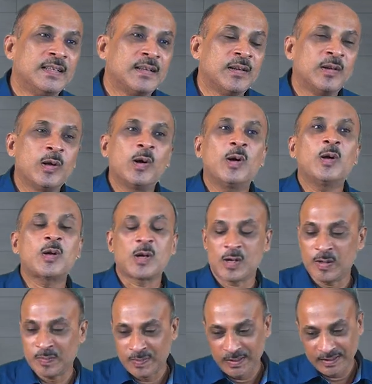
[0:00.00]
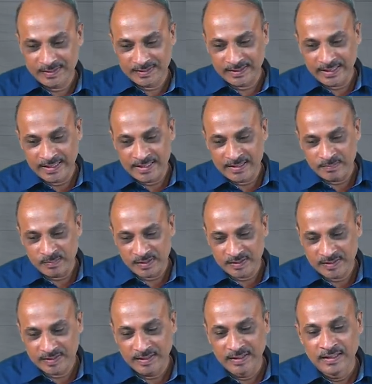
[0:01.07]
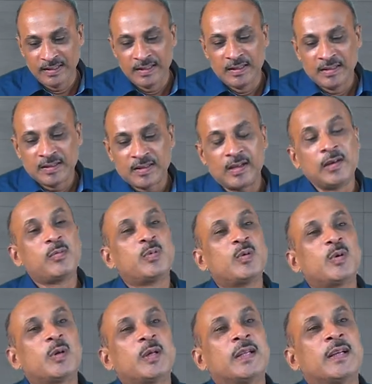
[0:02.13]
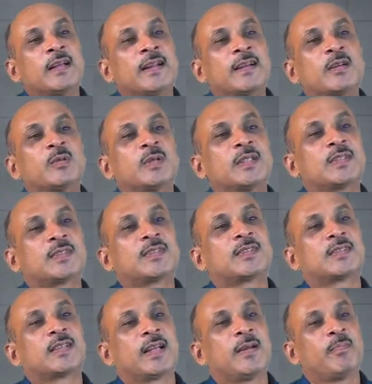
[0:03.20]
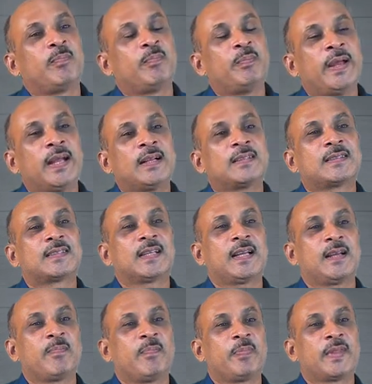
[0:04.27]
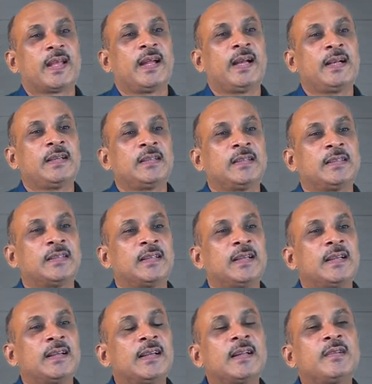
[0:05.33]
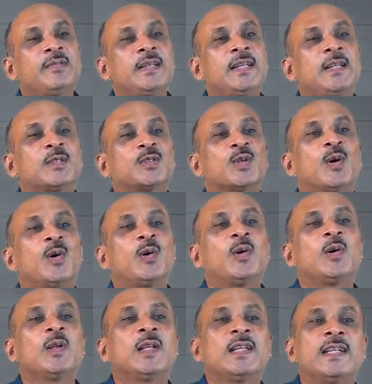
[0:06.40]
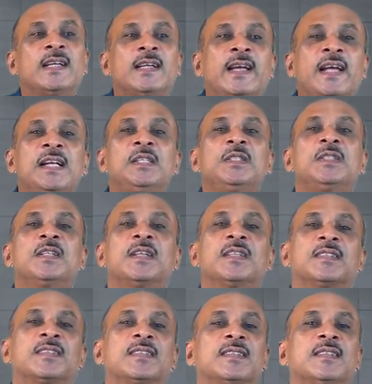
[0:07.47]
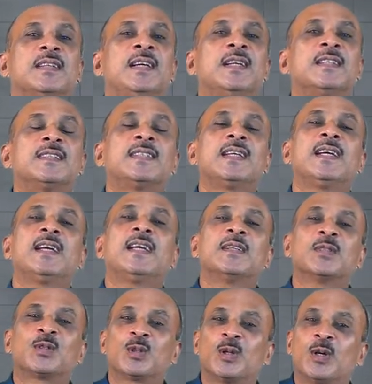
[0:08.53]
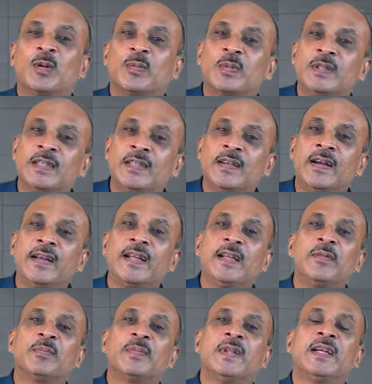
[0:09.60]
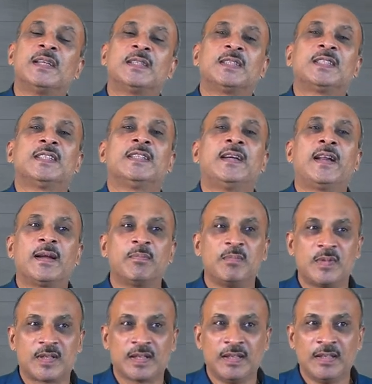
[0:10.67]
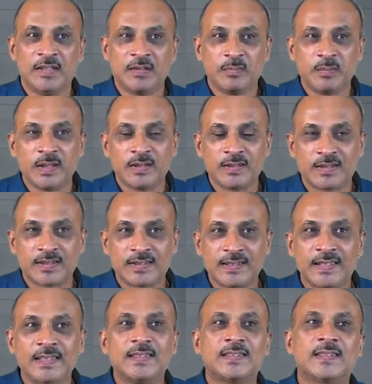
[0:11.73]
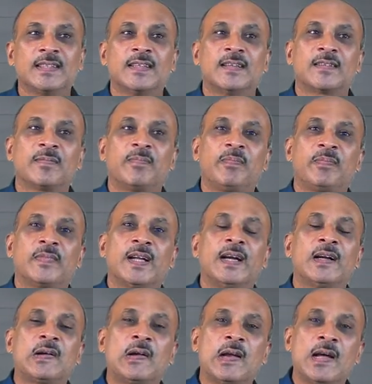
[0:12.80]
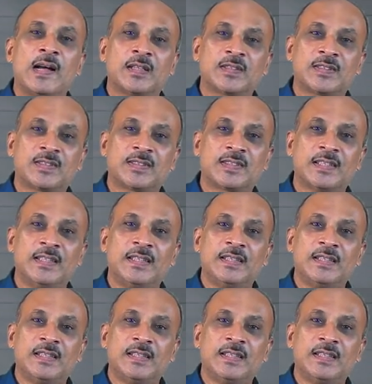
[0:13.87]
nor of his enemies. Calpurnia requests him, begs him, and reveals all the dangerous scenes of the dream that she dreamt. But Caesar at last